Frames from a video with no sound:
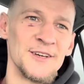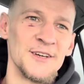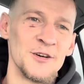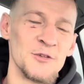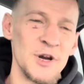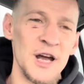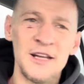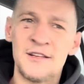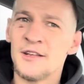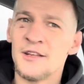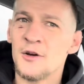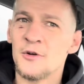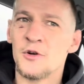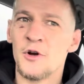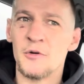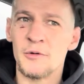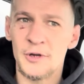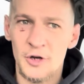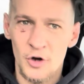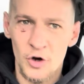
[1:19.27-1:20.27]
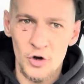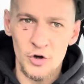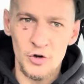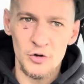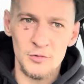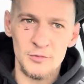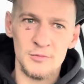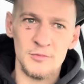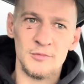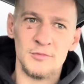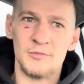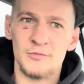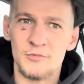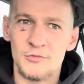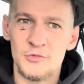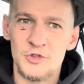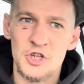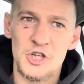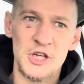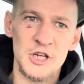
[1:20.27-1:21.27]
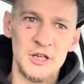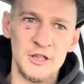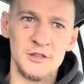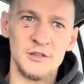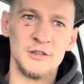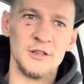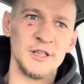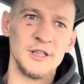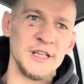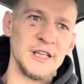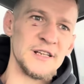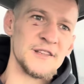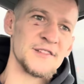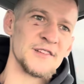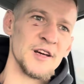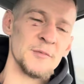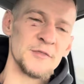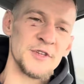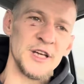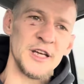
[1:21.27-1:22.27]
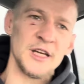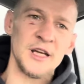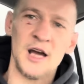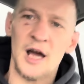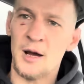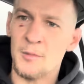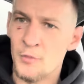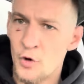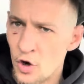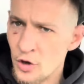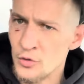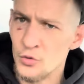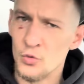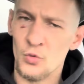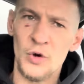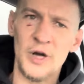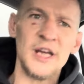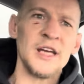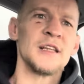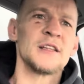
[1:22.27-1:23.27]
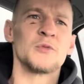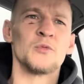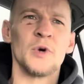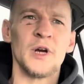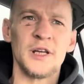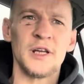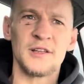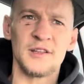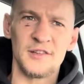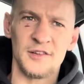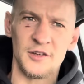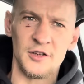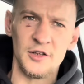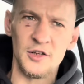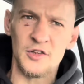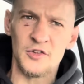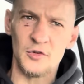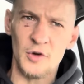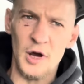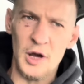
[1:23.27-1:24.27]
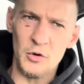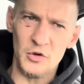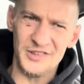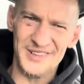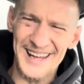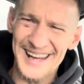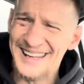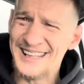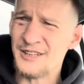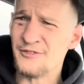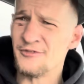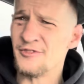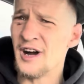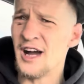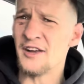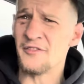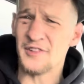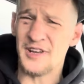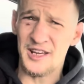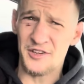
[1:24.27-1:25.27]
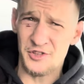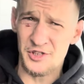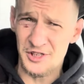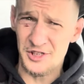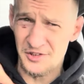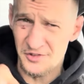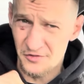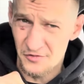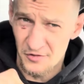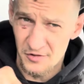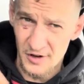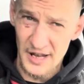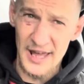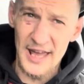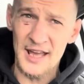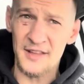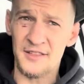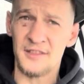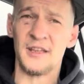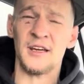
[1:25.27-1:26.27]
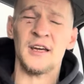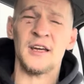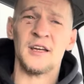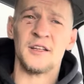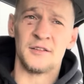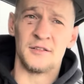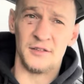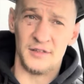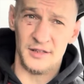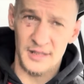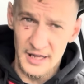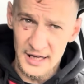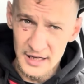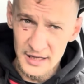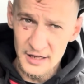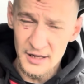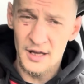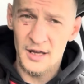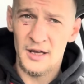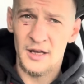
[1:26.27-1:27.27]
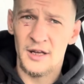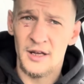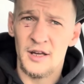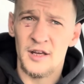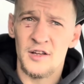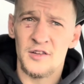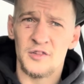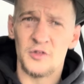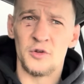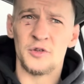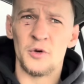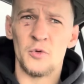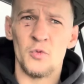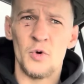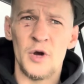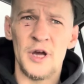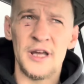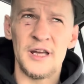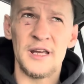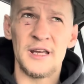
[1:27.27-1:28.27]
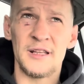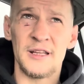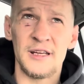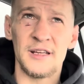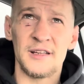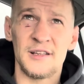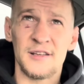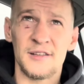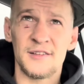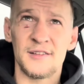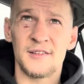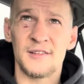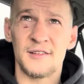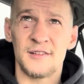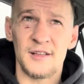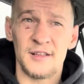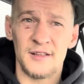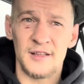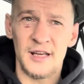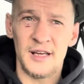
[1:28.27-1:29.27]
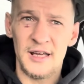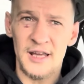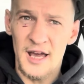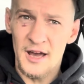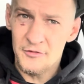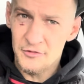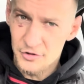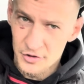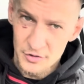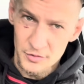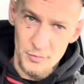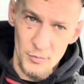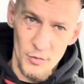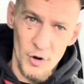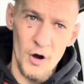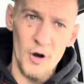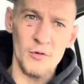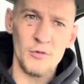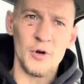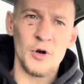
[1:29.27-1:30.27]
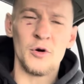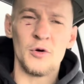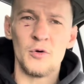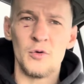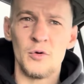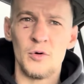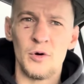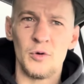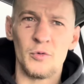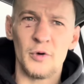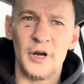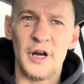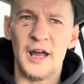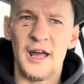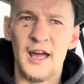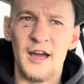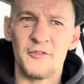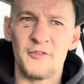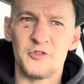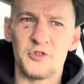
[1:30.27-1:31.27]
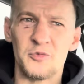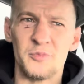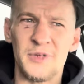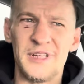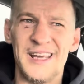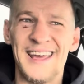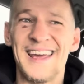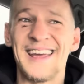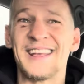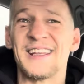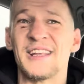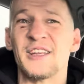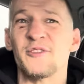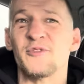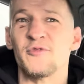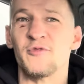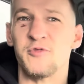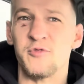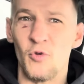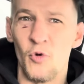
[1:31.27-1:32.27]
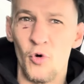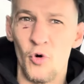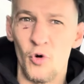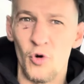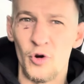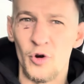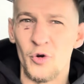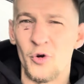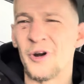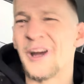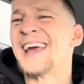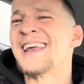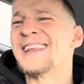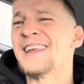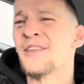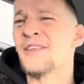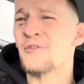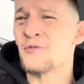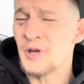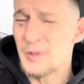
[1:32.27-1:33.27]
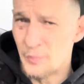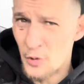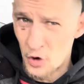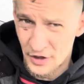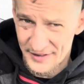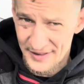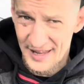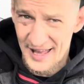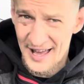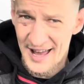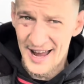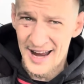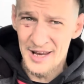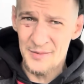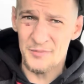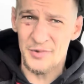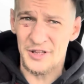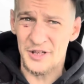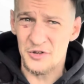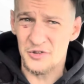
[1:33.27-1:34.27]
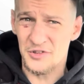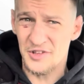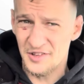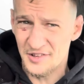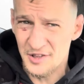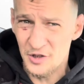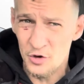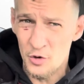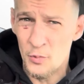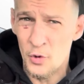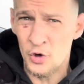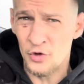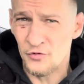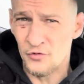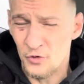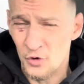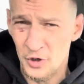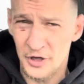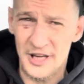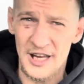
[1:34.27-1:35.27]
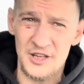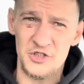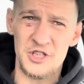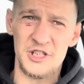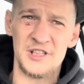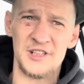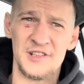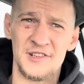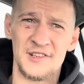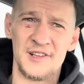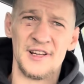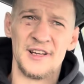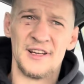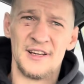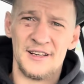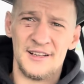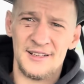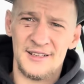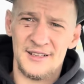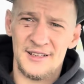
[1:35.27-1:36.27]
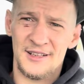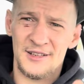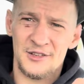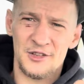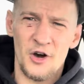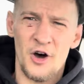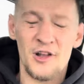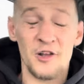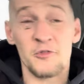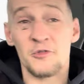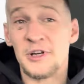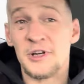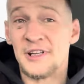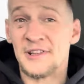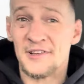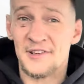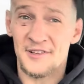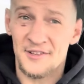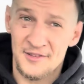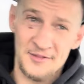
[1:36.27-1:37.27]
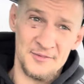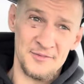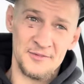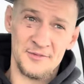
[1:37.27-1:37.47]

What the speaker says: Right now going home, chill, eat something. I'm on weight. The weight is good. So I was 85 kgs flat today. So the weigh-in is the day after tomorrow, where I have to be 84 or 83.9, but there's a 0.4 kgs tolerance.